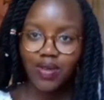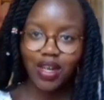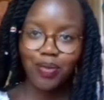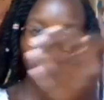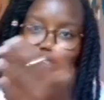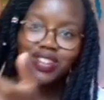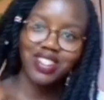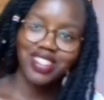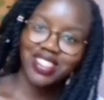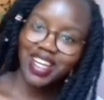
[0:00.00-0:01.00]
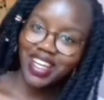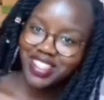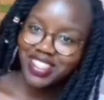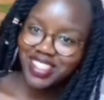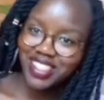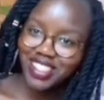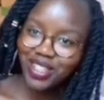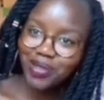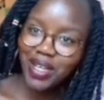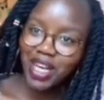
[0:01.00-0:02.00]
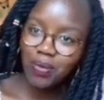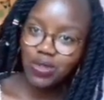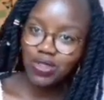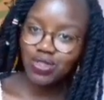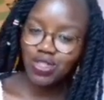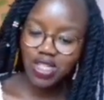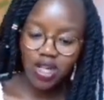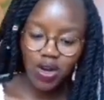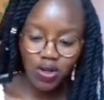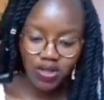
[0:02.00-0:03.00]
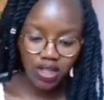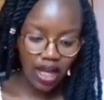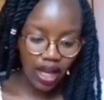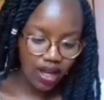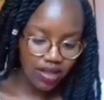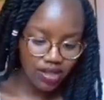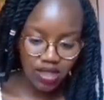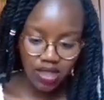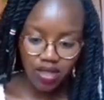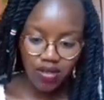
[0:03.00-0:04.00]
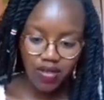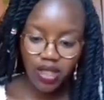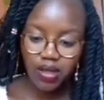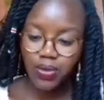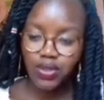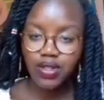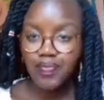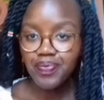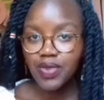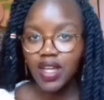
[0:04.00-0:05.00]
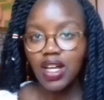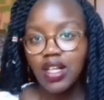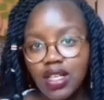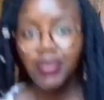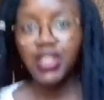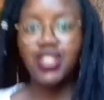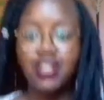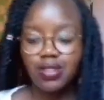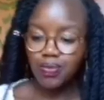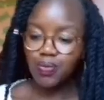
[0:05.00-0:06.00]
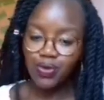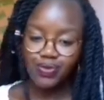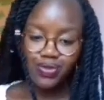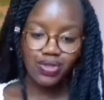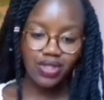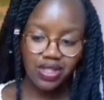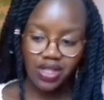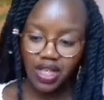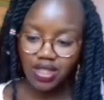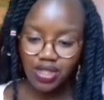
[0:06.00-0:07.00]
When I put the site, you'll be able to see all the colors that are available. Let me just move to the side